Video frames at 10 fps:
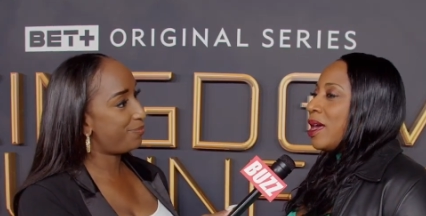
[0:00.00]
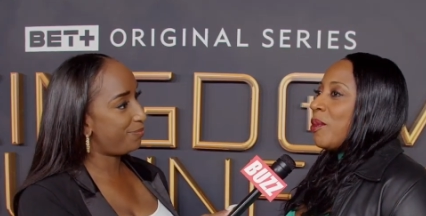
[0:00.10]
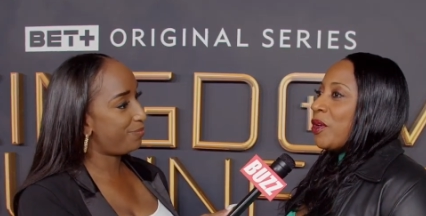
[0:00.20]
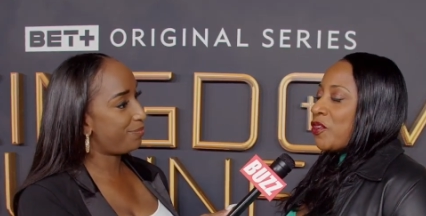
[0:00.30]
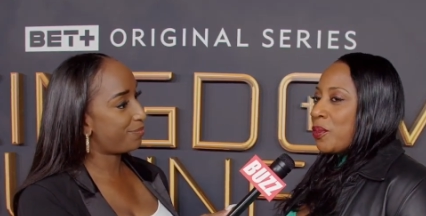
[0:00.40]

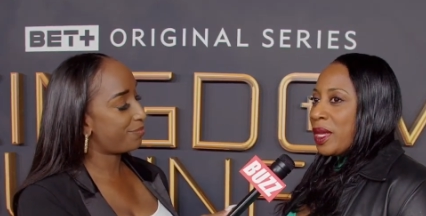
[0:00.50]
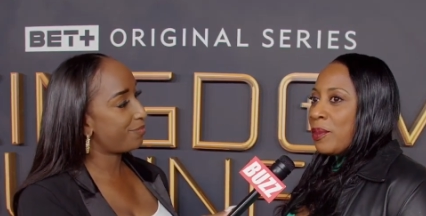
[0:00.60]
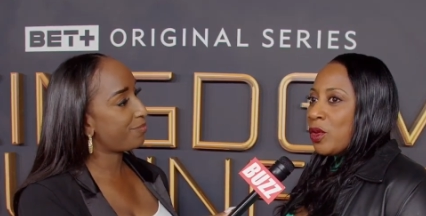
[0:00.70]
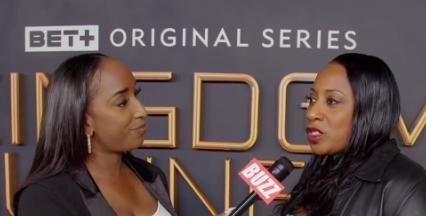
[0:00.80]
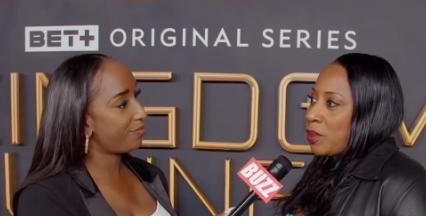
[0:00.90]
Speaker 1: But for me,
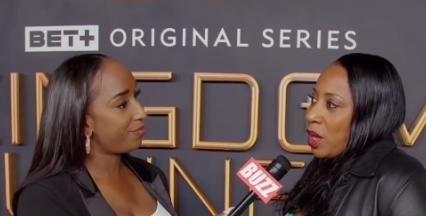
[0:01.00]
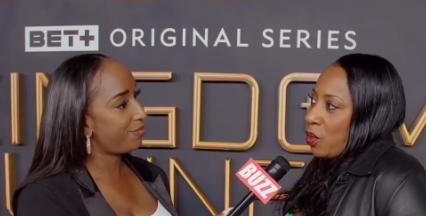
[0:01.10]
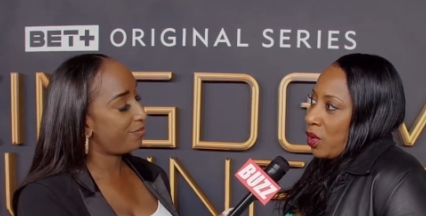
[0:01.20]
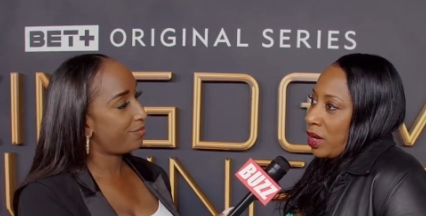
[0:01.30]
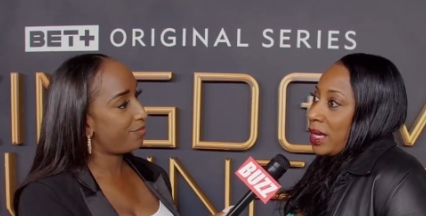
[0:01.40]
most of my
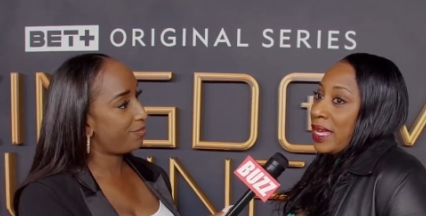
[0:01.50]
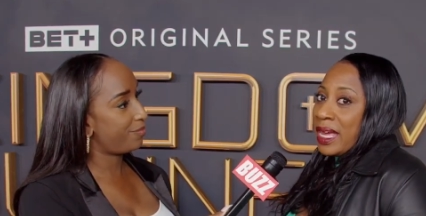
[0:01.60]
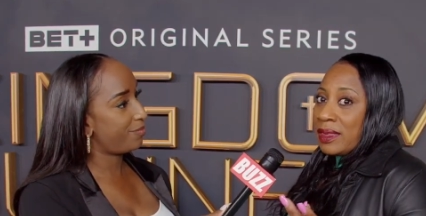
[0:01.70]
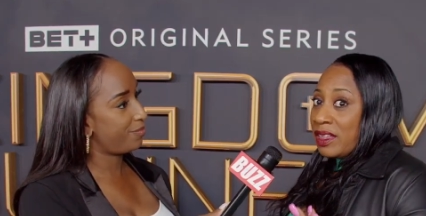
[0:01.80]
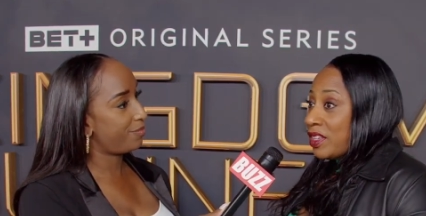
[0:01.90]
work,
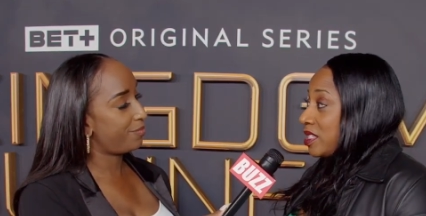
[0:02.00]
again, Living